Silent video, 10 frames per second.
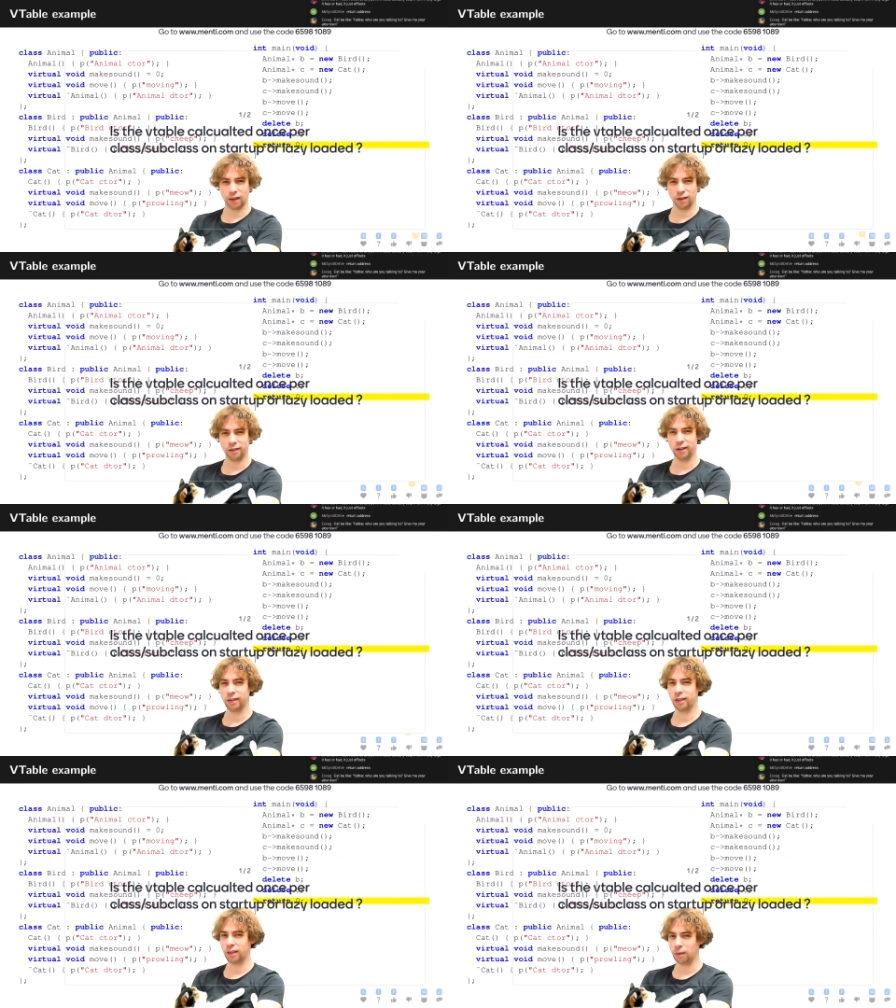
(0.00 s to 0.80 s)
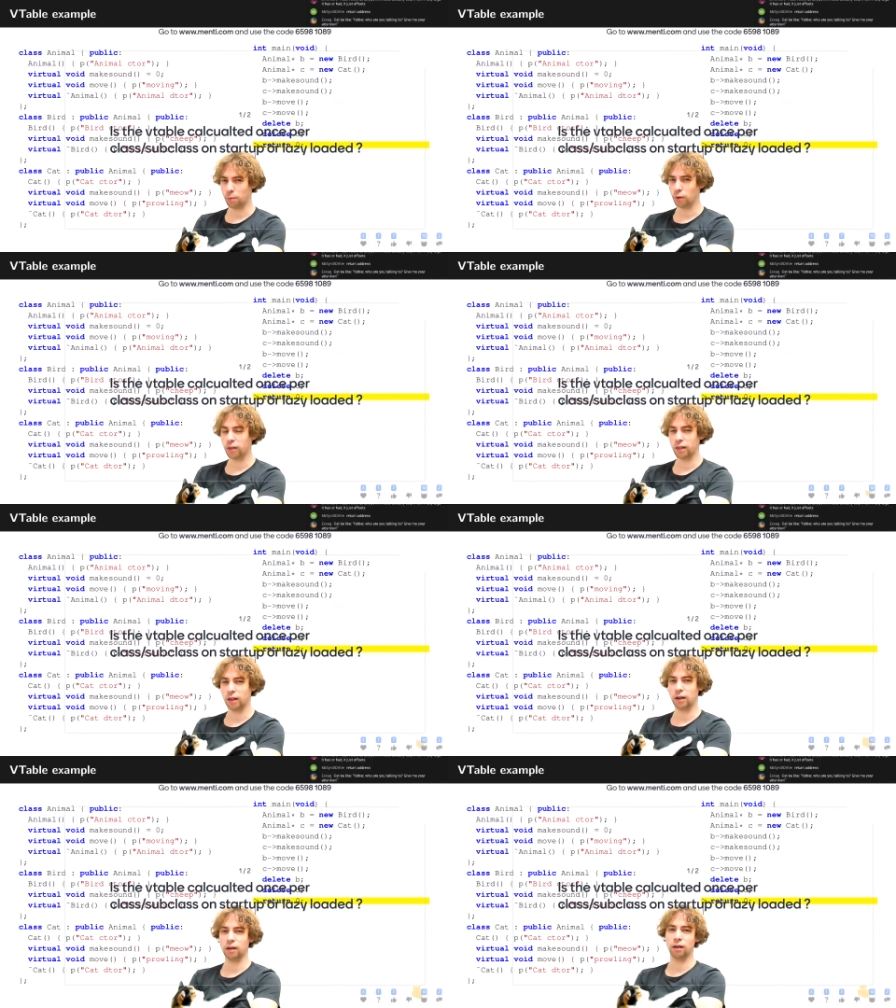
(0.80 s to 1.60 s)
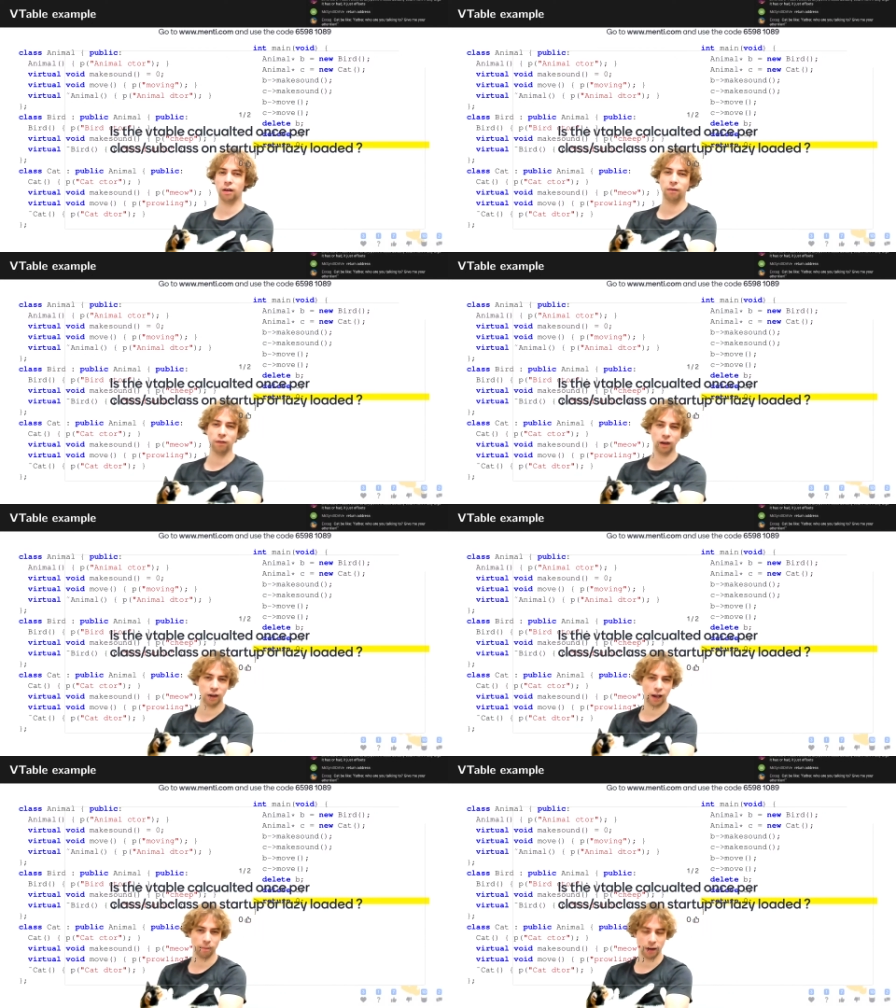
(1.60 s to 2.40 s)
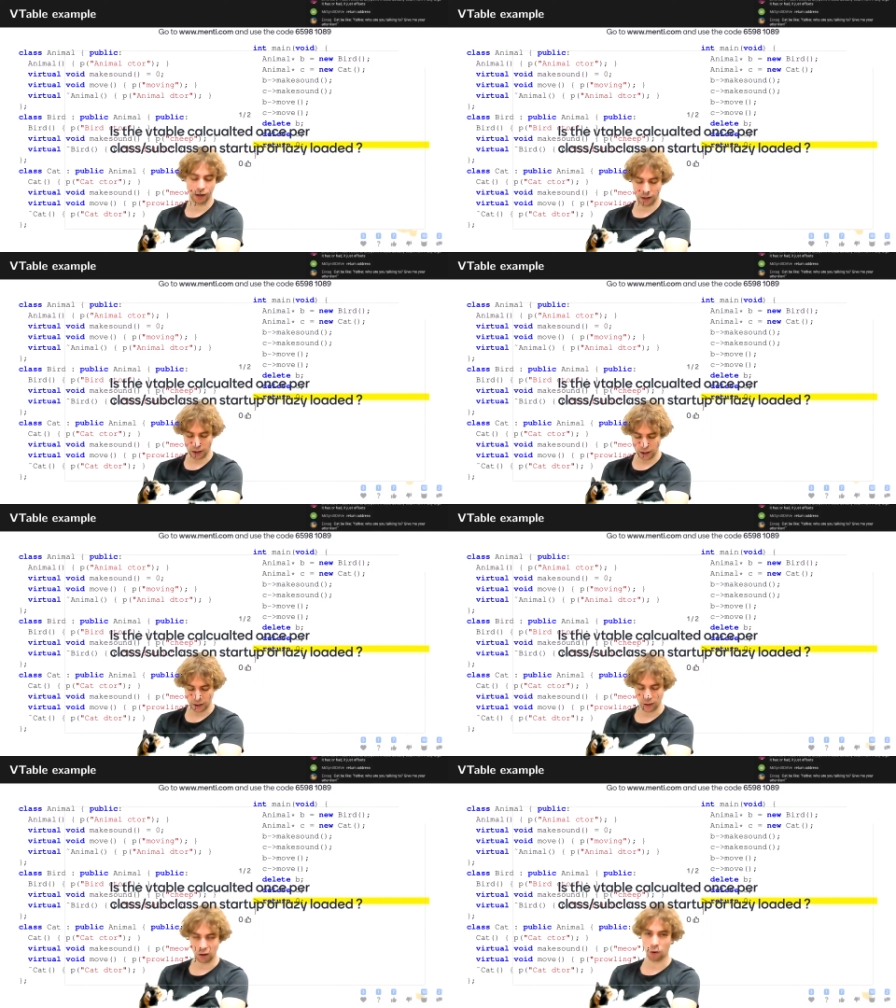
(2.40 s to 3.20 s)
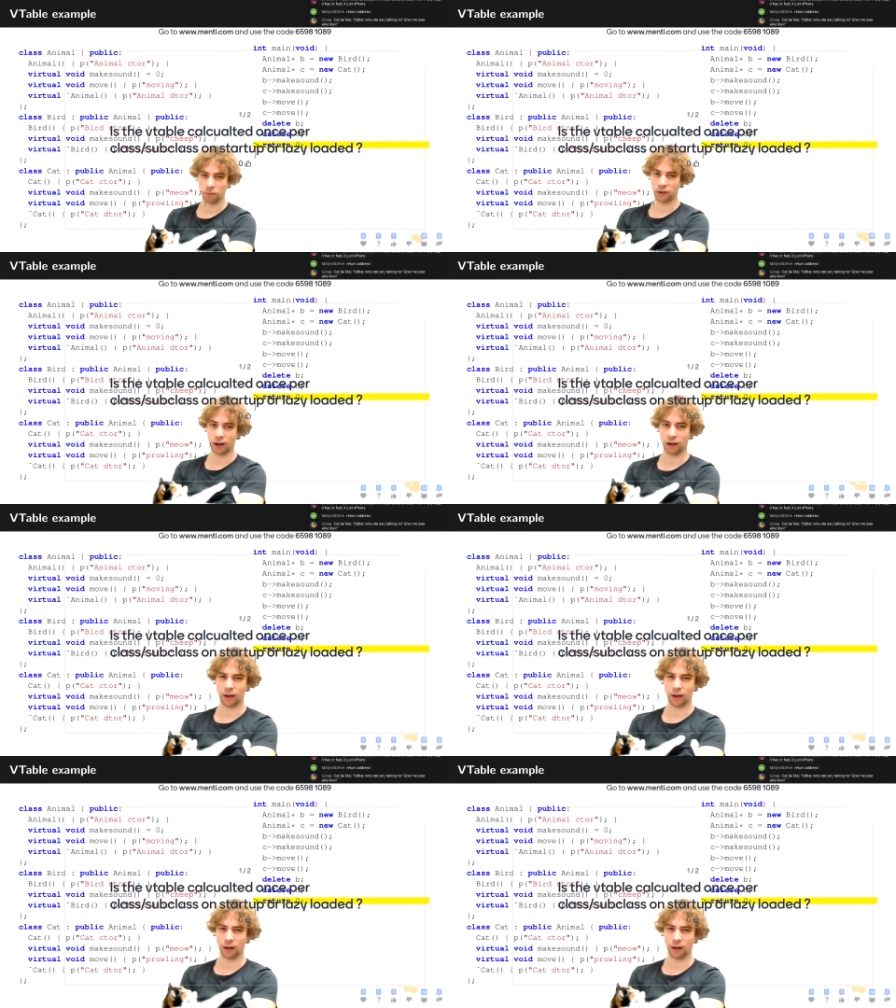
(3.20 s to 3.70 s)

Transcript: GCC puts the VTable in the object.